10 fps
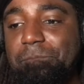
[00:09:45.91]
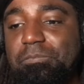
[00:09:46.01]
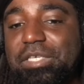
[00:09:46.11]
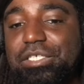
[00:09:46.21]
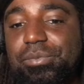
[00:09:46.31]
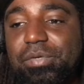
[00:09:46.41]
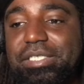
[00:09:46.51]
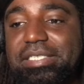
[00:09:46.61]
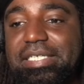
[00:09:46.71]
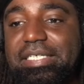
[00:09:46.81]
this
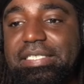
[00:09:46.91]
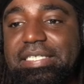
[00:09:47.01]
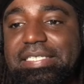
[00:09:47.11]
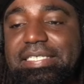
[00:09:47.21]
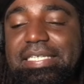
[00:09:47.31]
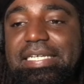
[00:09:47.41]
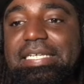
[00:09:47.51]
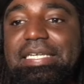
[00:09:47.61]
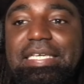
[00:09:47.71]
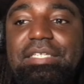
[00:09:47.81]

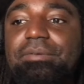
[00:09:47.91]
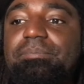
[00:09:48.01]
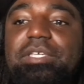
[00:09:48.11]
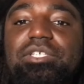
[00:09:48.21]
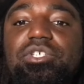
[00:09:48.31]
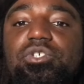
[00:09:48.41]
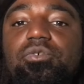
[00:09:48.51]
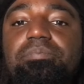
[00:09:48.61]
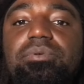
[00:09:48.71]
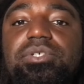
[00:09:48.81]
didn't need to be
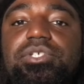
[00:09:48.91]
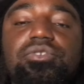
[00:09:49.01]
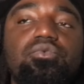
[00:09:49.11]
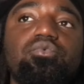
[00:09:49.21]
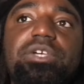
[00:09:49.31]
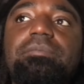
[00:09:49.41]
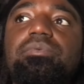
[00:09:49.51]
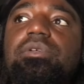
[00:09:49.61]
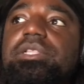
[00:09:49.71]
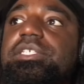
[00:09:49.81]
super
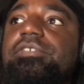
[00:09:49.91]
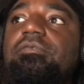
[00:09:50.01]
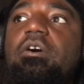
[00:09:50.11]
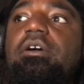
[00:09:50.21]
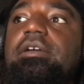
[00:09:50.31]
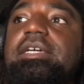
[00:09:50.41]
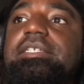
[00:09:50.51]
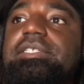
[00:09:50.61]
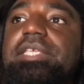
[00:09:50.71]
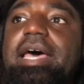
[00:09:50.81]
cerebral as far
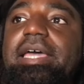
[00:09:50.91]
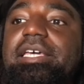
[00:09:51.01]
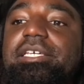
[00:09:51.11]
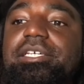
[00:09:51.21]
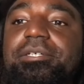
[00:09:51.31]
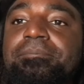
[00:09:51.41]
as like